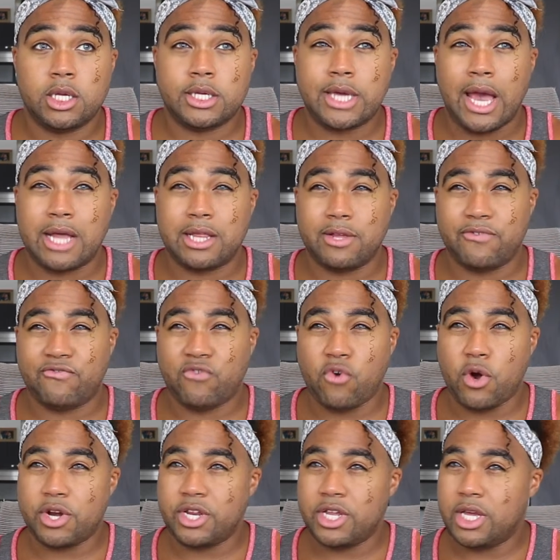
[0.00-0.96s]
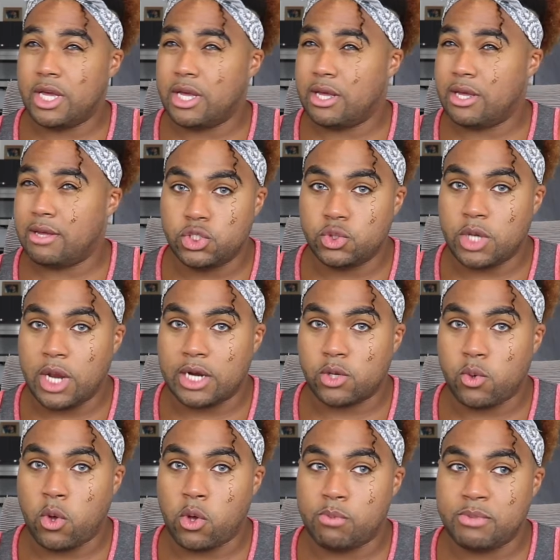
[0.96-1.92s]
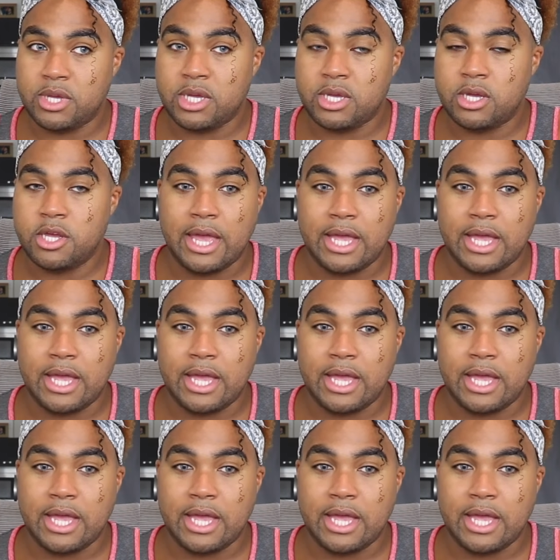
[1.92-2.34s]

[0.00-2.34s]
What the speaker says: California, do not quote me,